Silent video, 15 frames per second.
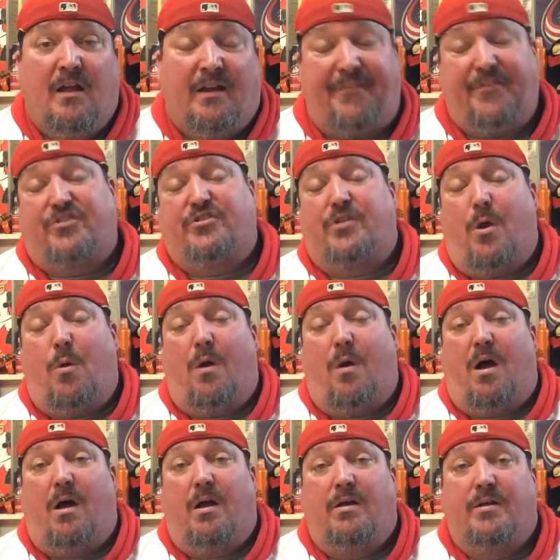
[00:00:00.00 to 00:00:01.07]
Got the
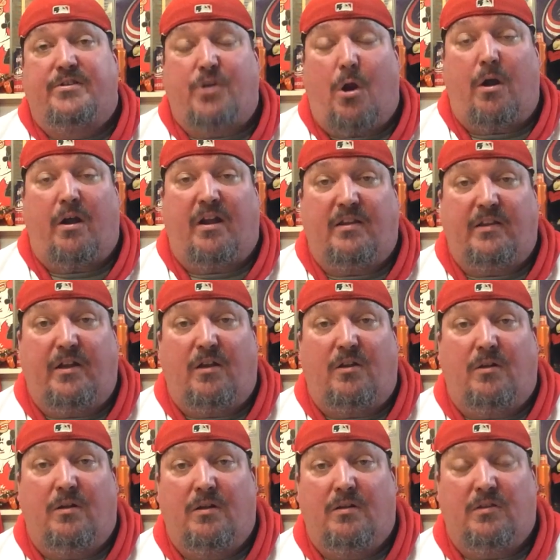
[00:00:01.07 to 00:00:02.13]
show started a
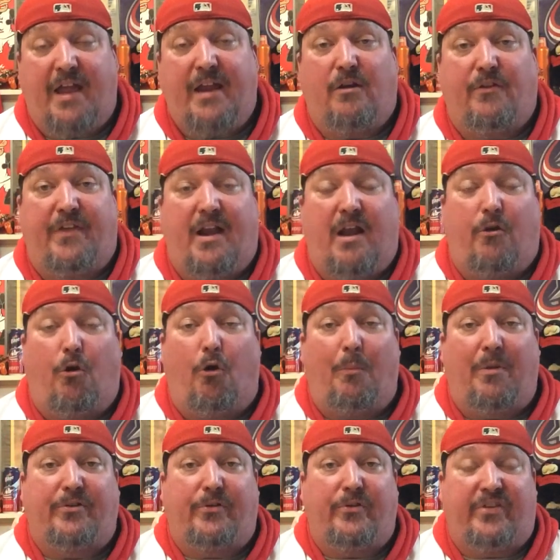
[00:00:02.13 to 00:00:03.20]
little later than I
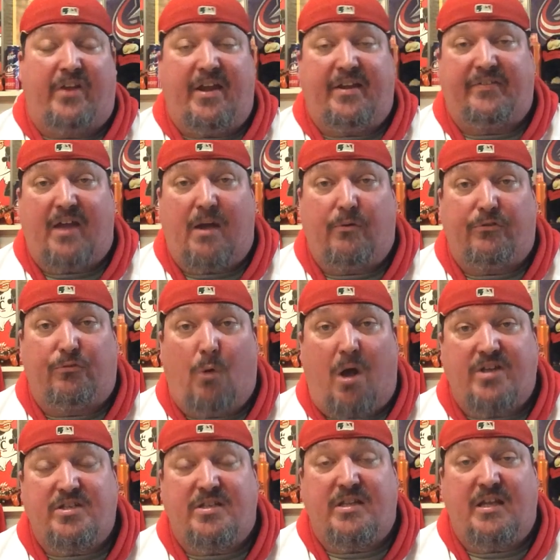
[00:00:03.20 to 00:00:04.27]
normally do today because I was
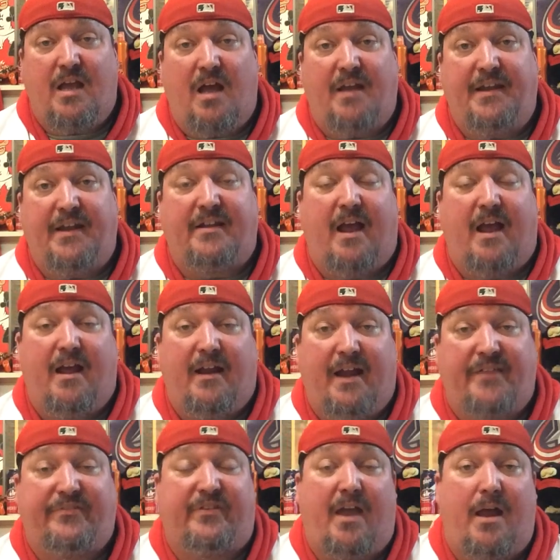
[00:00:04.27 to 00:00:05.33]
watching the Nick
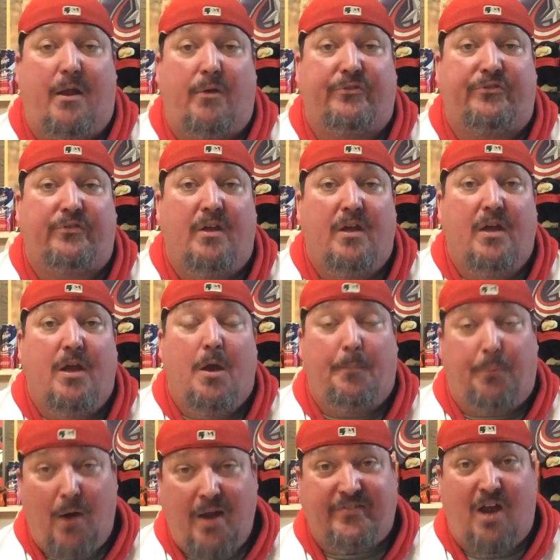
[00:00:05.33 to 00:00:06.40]
Castellanos
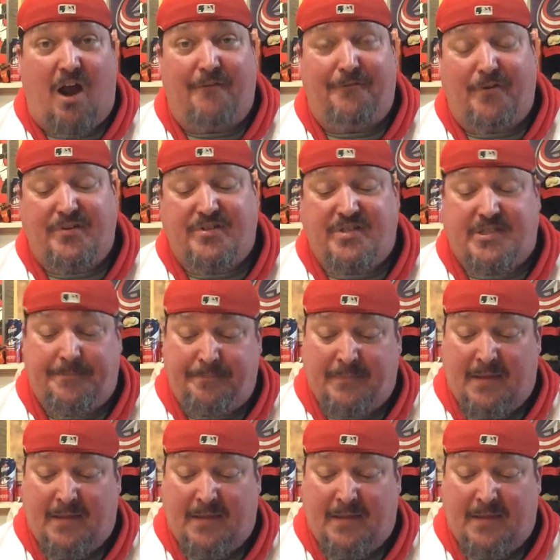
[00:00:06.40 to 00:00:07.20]
press conference.